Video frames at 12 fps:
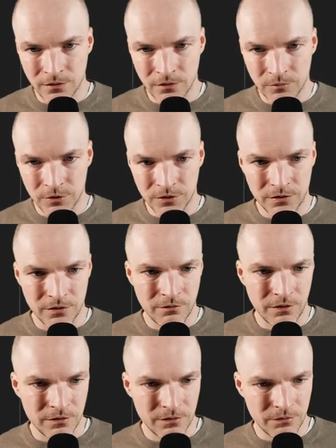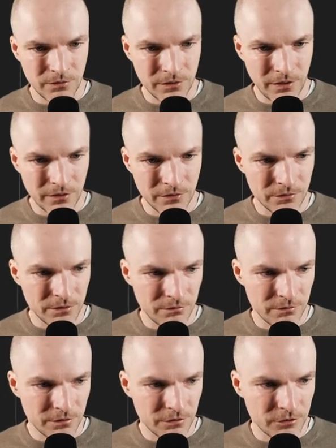Objects, devices, recycler
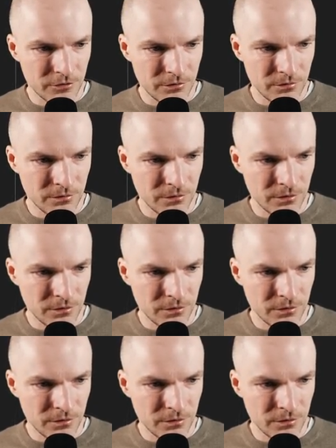definition.